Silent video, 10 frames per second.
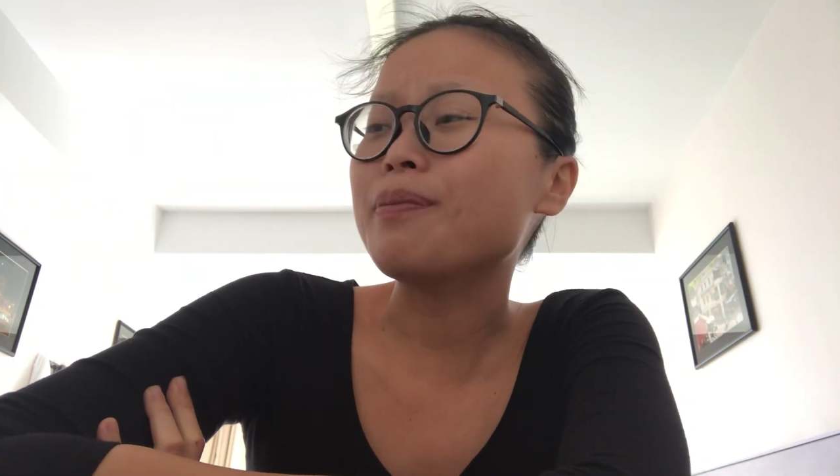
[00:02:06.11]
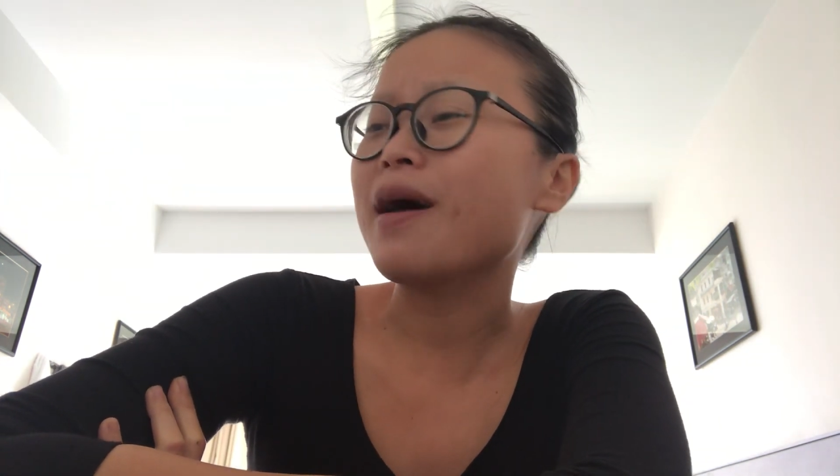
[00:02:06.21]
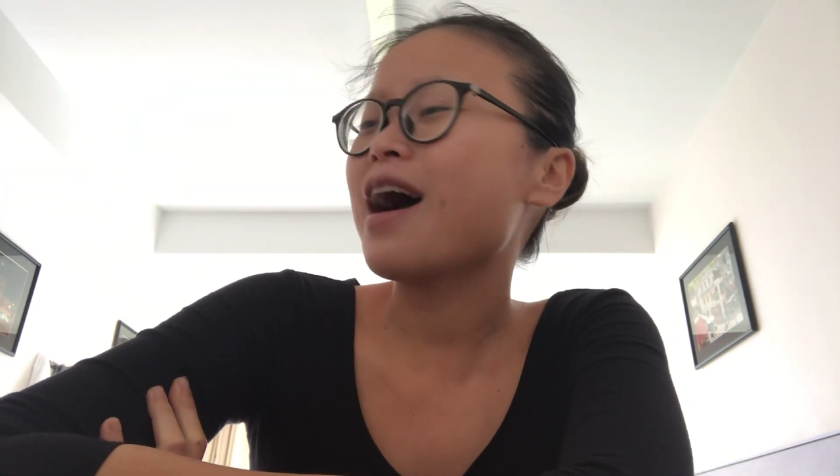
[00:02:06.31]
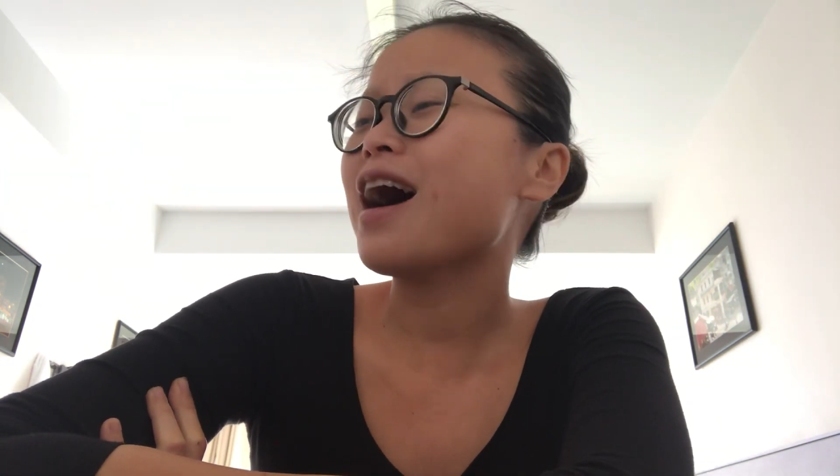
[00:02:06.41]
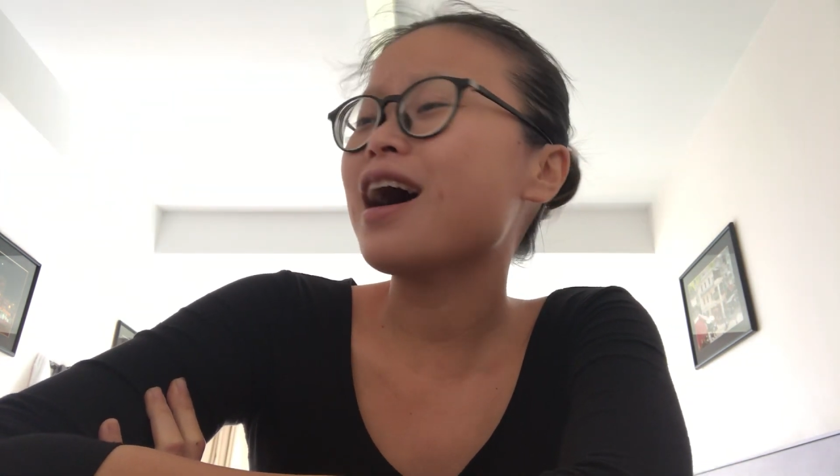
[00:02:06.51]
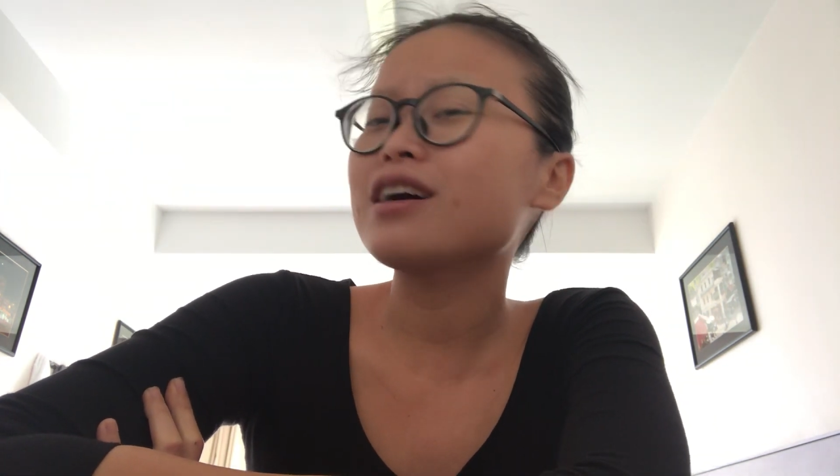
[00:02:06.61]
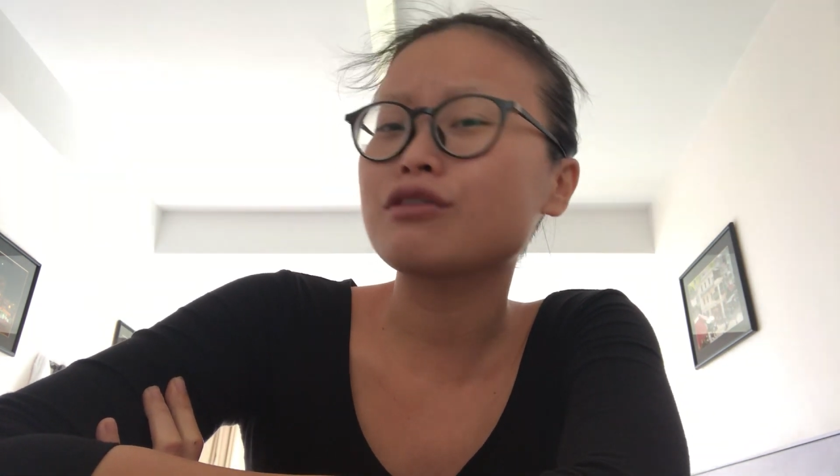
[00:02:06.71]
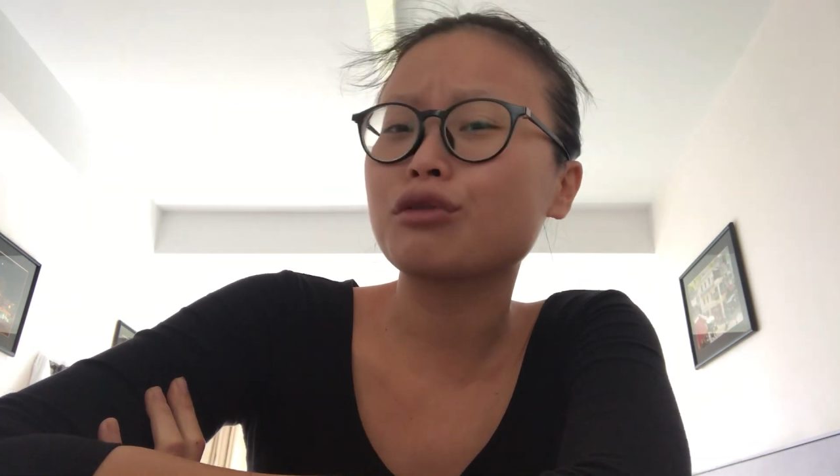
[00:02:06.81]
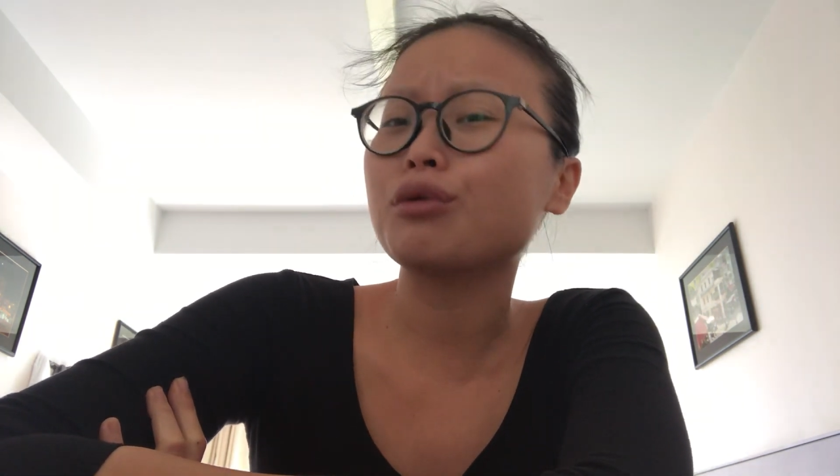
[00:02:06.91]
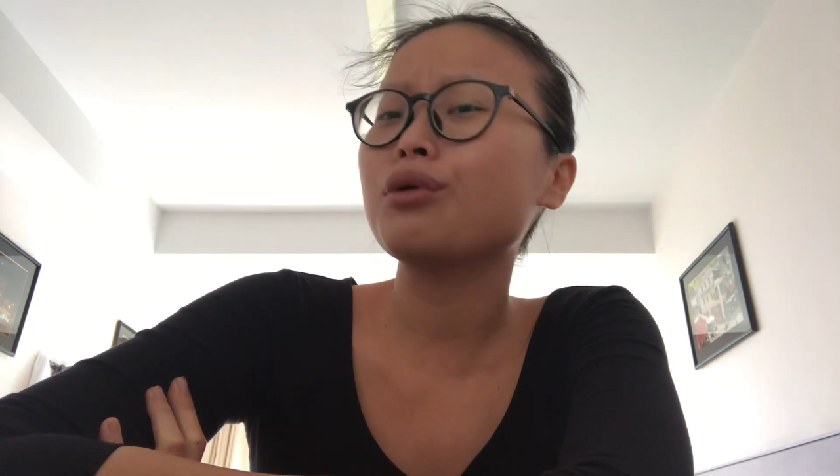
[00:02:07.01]
pass
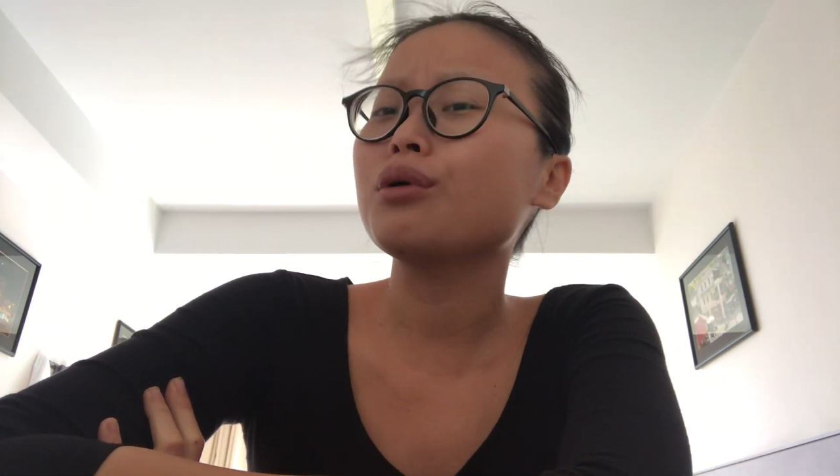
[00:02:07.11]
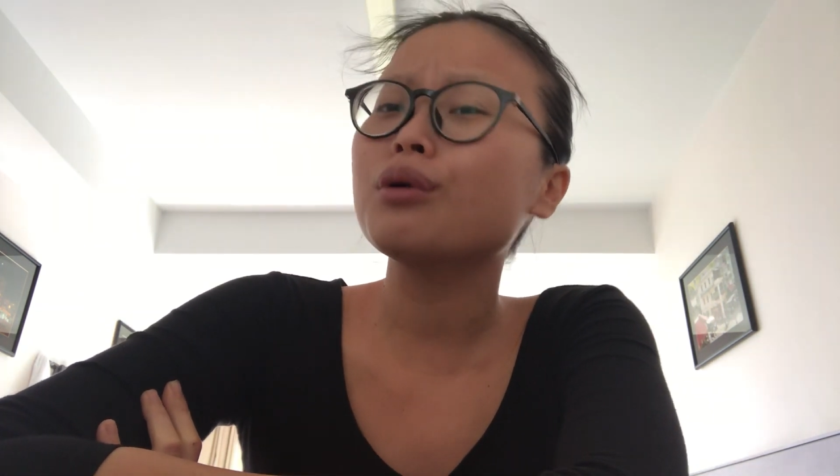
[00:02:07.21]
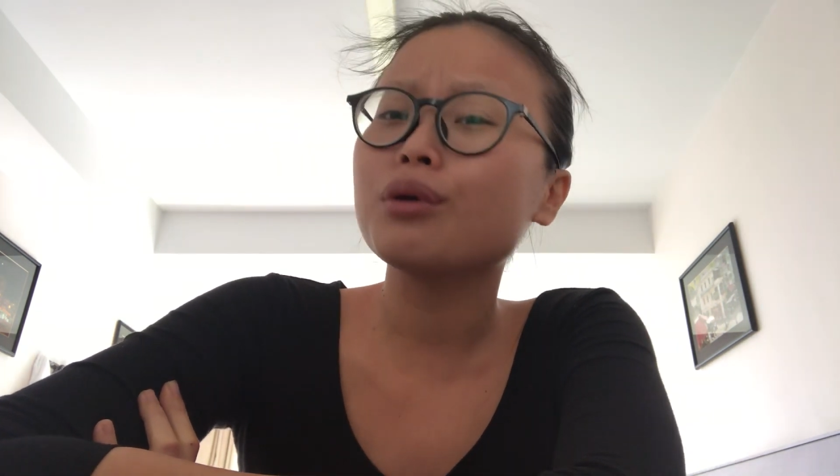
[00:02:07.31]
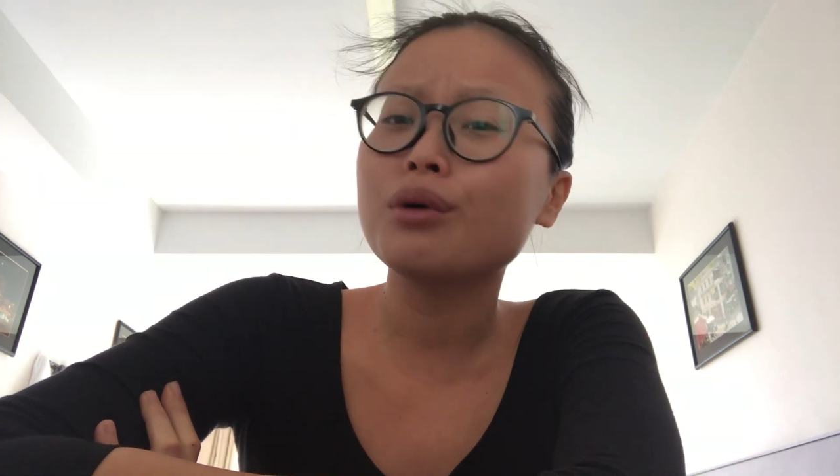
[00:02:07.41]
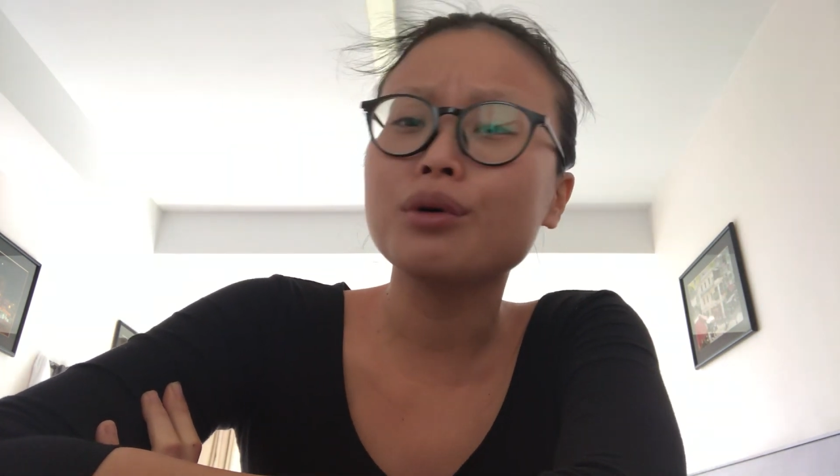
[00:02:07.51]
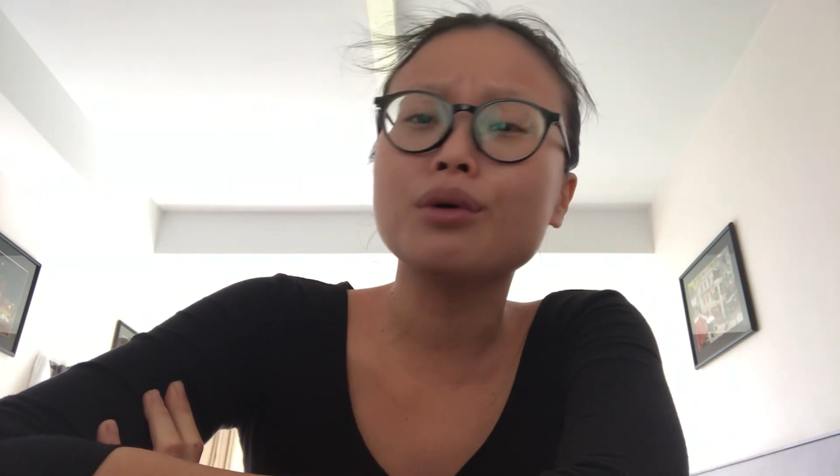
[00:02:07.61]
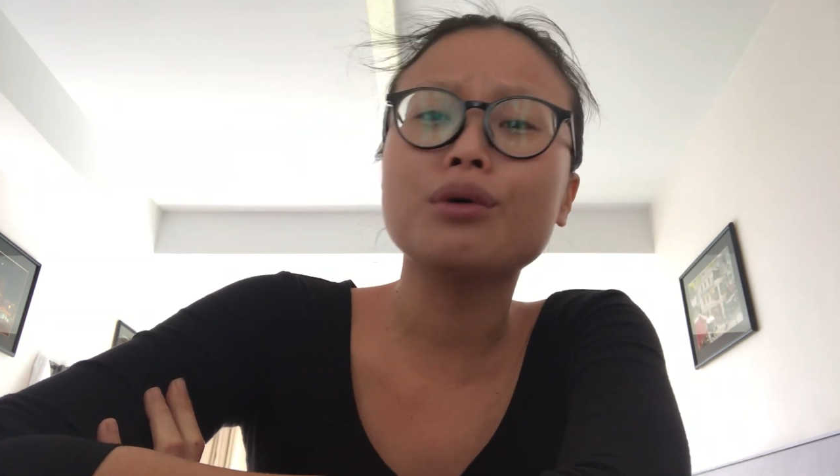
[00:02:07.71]
through